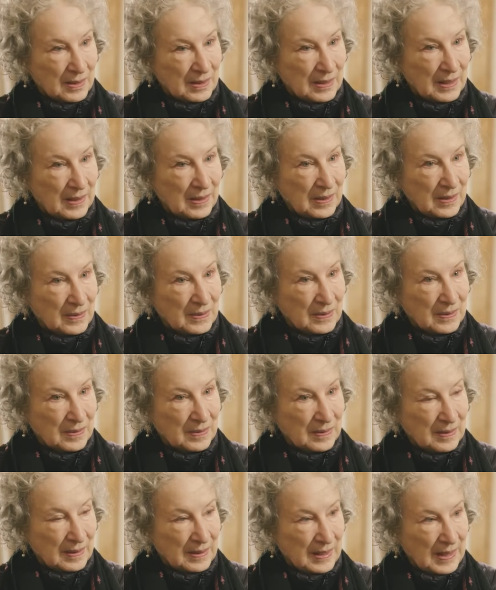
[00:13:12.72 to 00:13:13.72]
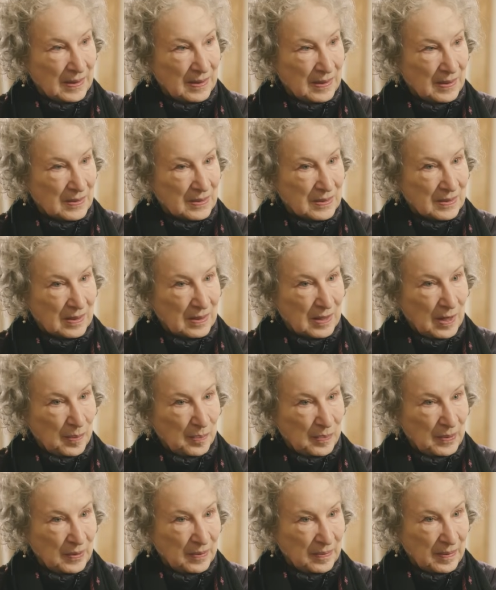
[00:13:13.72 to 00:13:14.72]
then there's a
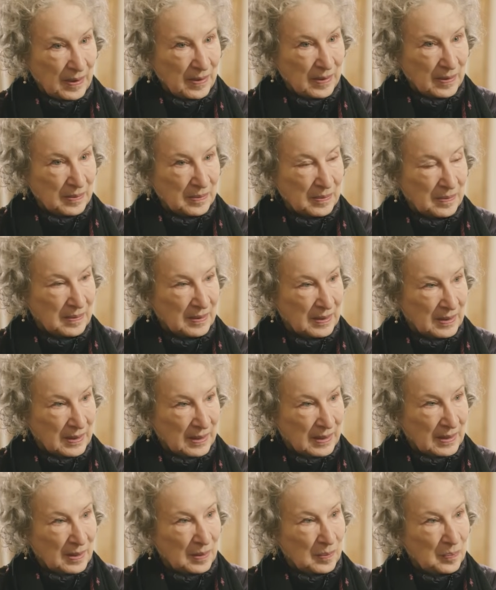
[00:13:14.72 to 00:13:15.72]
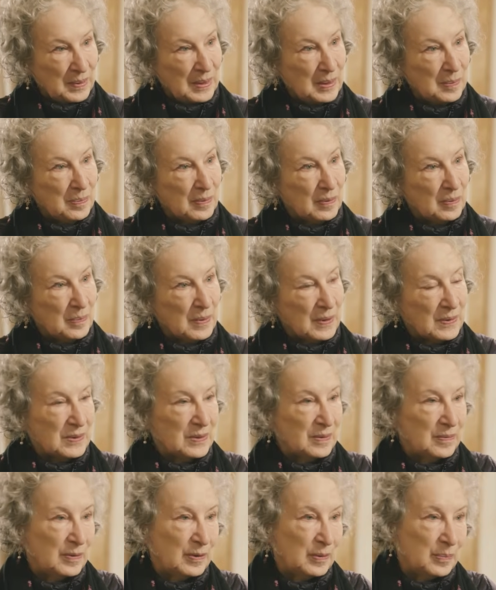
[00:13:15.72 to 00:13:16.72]
number of other people, most
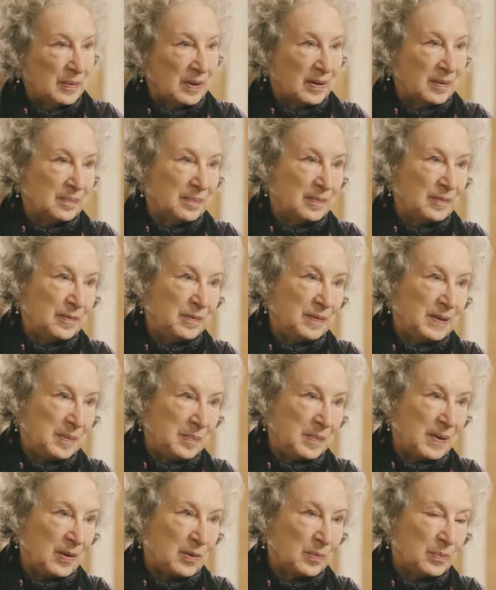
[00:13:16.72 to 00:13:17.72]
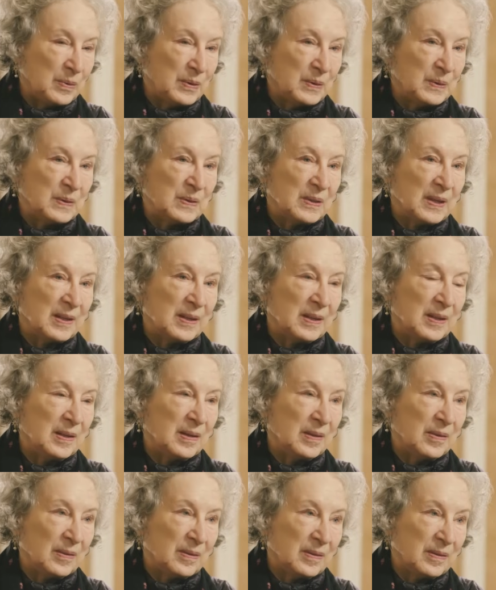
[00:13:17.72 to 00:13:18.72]
of whom are female. Bruce said that he
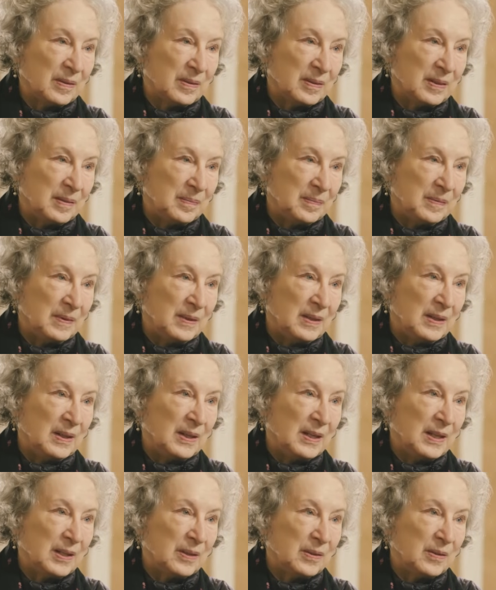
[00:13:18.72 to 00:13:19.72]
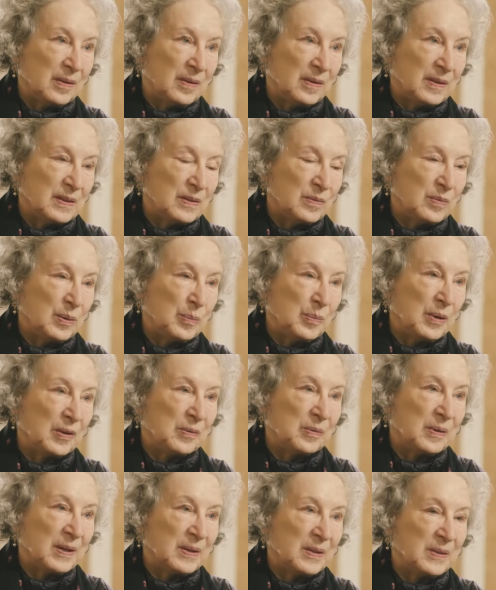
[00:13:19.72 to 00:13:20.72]
thought that he hired all these female
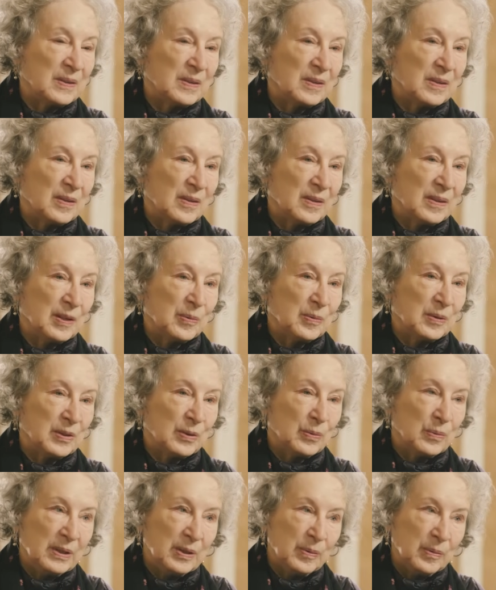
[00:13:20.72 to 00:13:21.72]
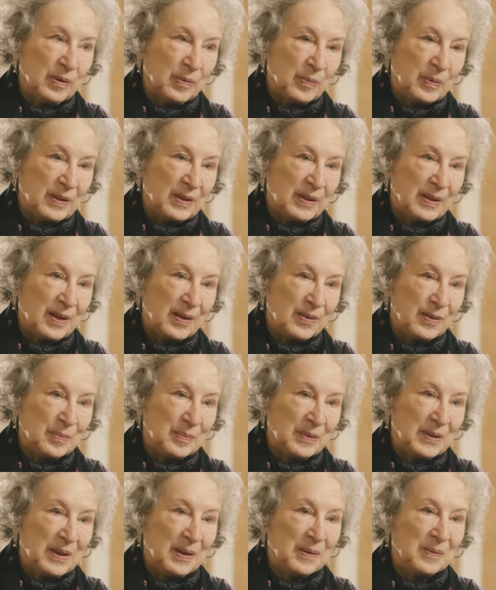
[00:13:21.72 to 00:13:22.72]
writers and thought they would agree with one another,
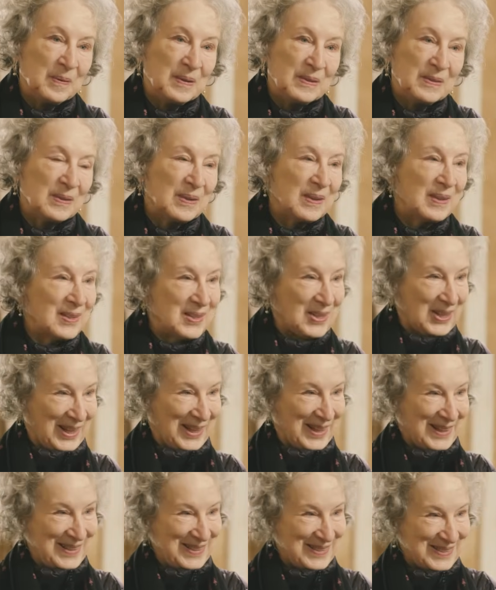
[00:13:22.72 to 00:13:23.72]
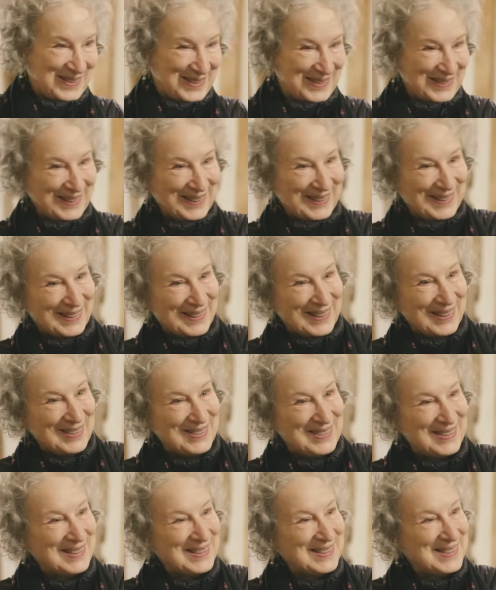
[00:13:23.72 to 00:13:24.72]
but that wasn't the case
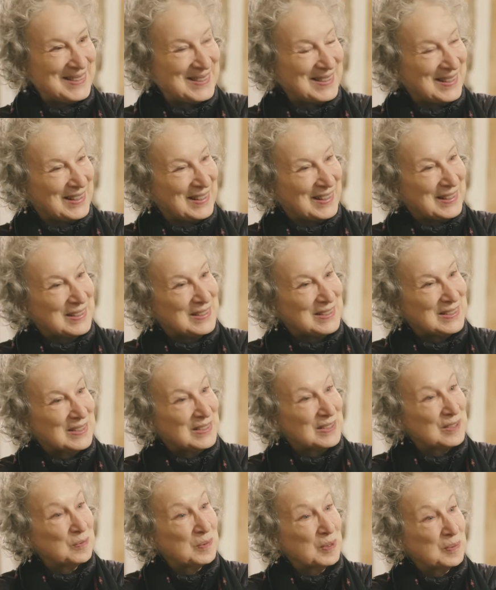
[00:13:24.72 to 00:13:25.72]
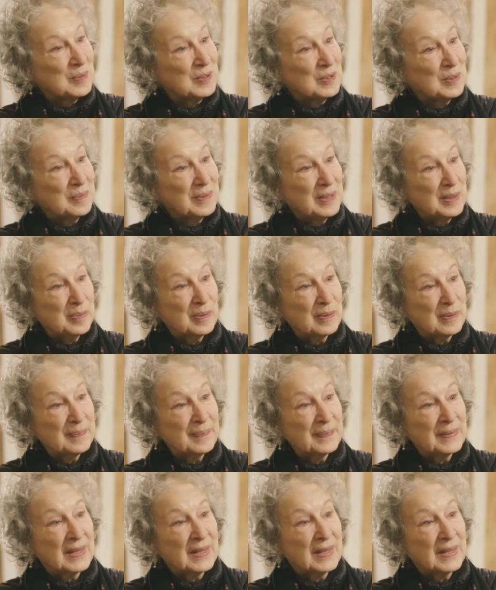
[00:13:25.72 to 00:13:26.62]
since women are people.